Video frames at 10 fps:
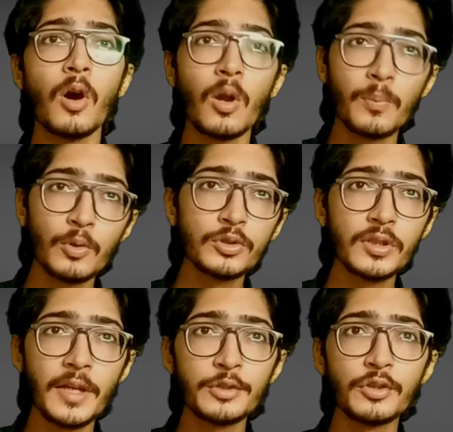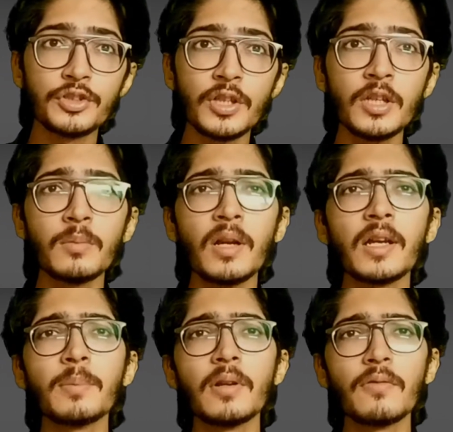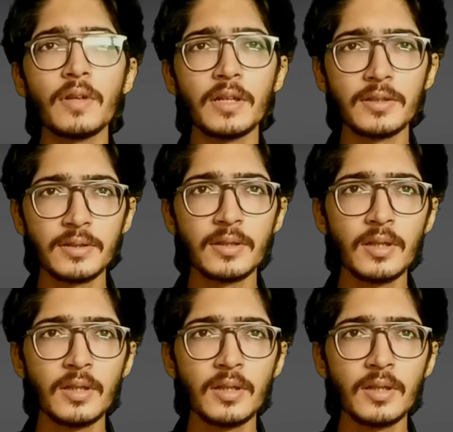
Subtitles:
or post graduation in multiple fields.